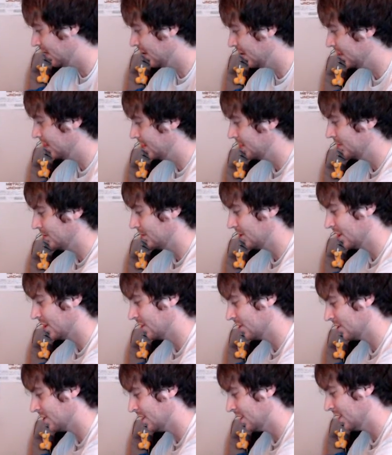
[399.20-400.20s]
which I
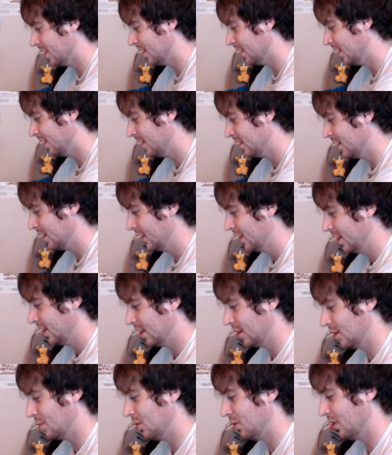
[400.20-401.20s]
just did.
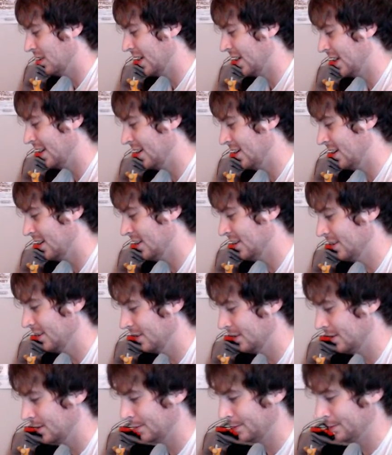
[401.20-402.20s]
Kind of putting the head on.
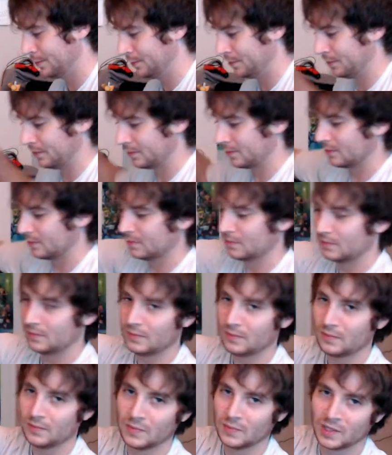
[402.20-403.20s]

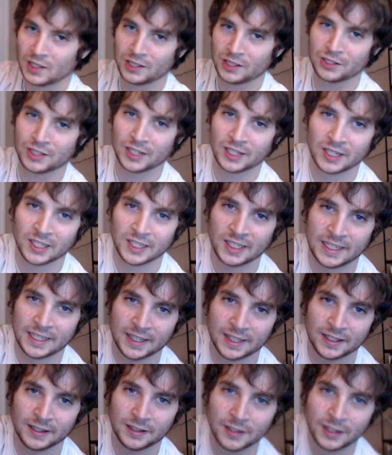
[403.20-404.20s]
Here's Ayane
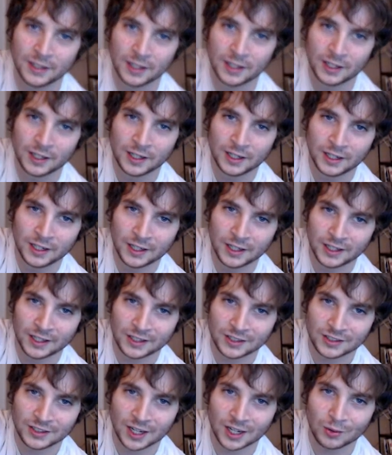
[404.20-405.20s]
head. It is
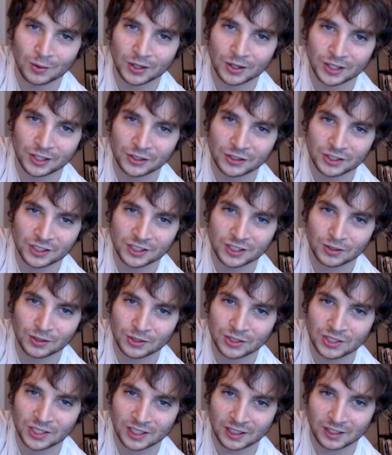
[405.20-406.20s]
not one that just goes
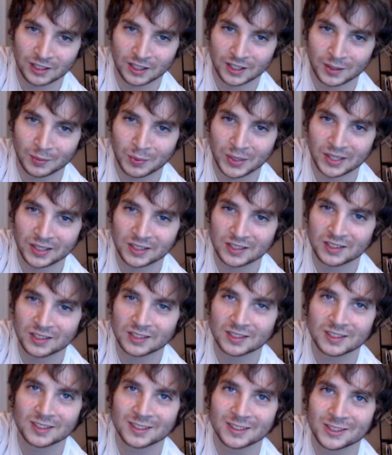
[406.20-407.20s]
sitting on the base.
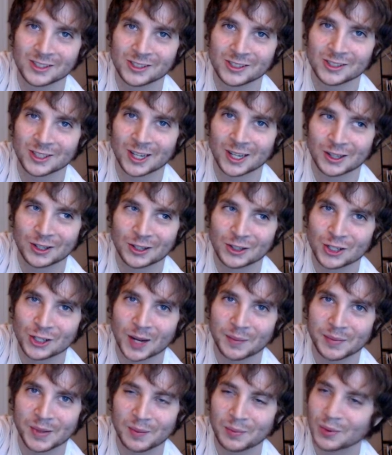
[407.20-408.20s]
She's not the
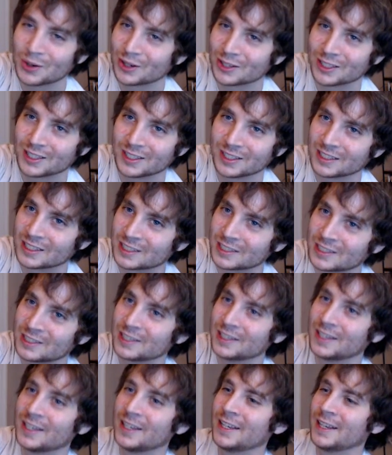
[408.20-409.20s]
chopped up person in
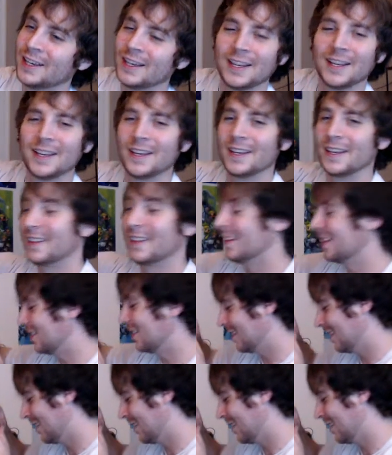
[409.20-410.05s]
this